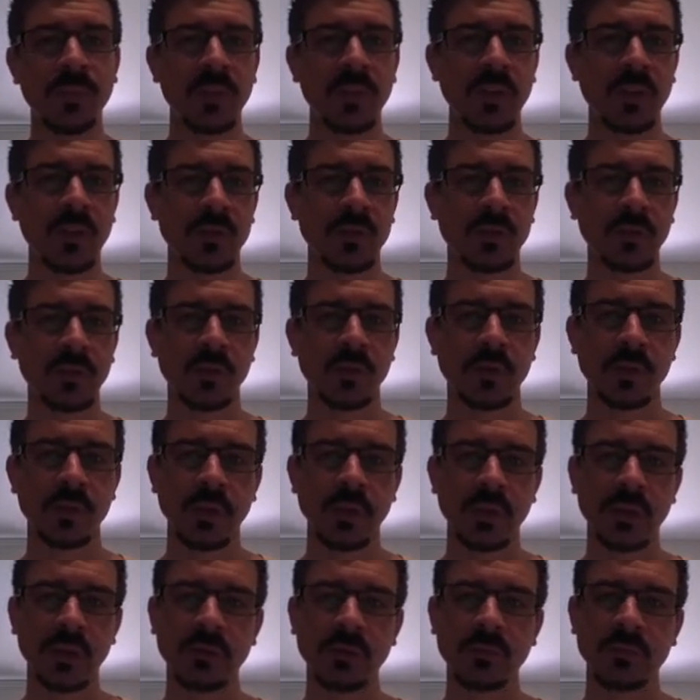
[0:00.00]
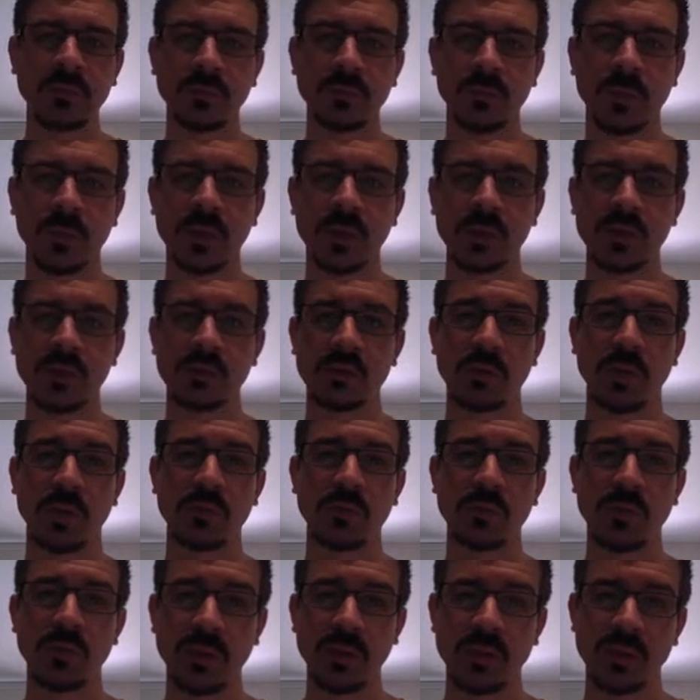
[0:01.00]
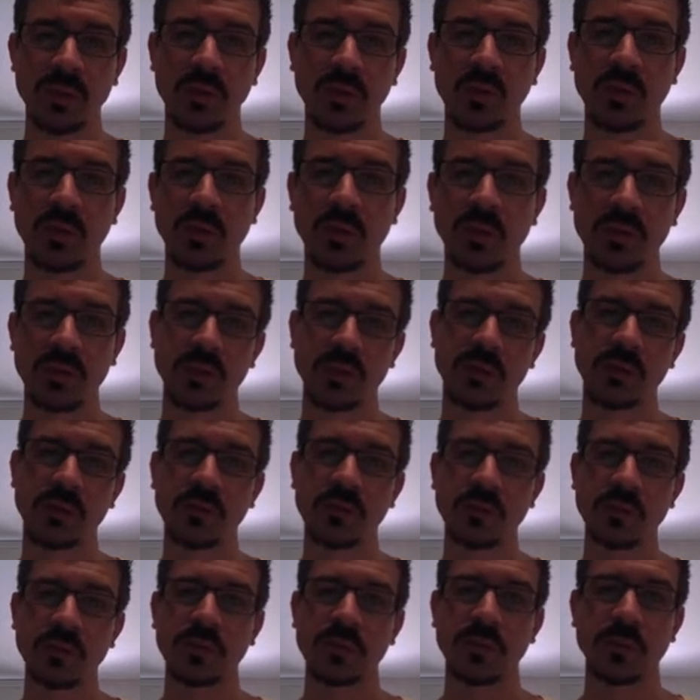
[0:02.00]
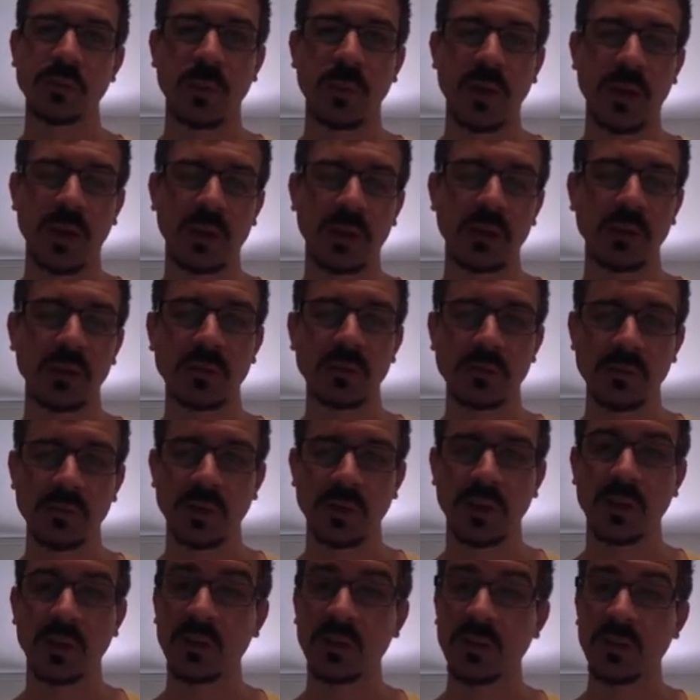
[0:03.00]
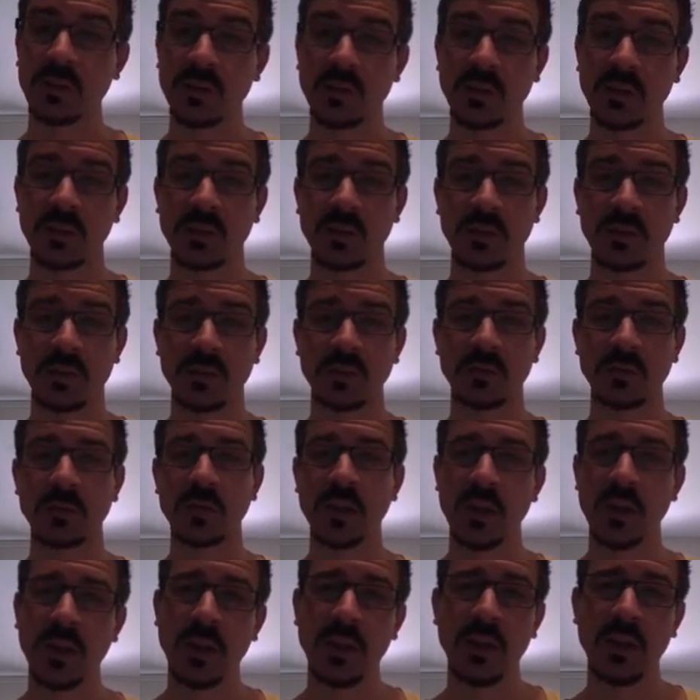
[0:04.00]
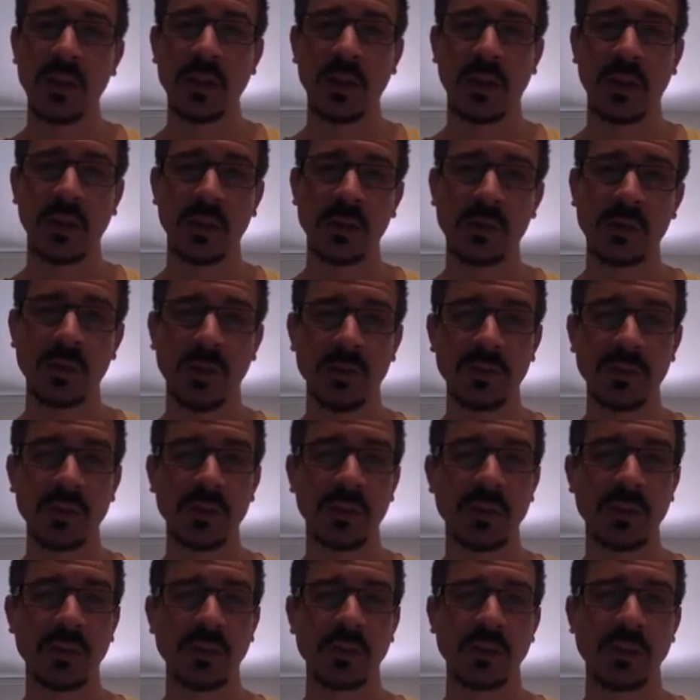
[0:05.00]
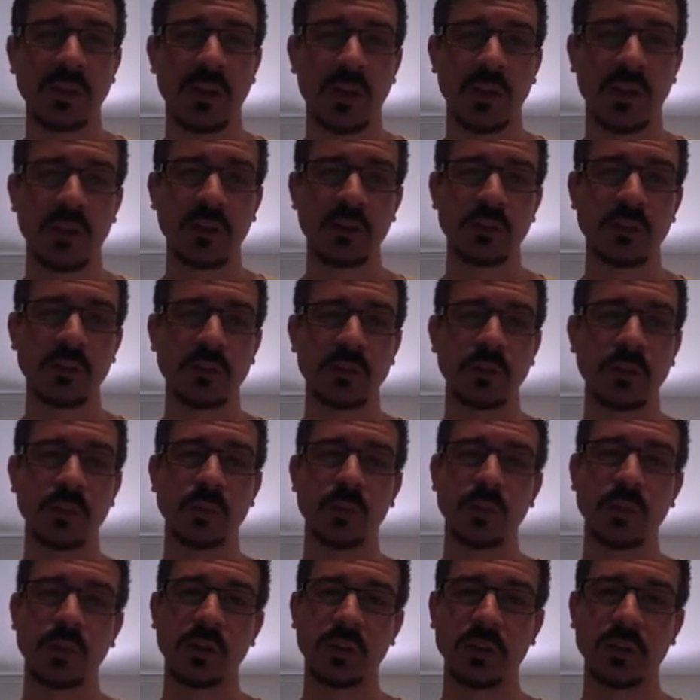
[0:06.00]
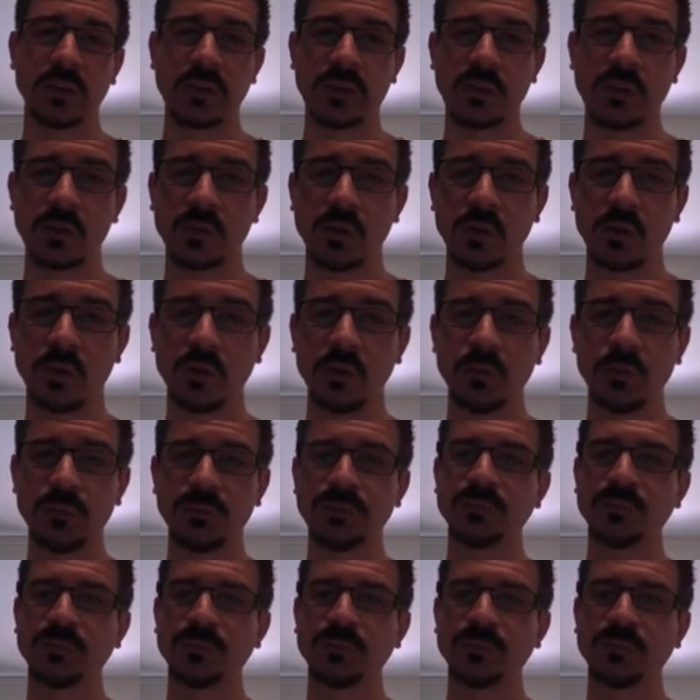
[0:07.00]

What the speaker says: If you're wanting to run research and some market diagnostics on your advertising targets, it's a brilliant little tool.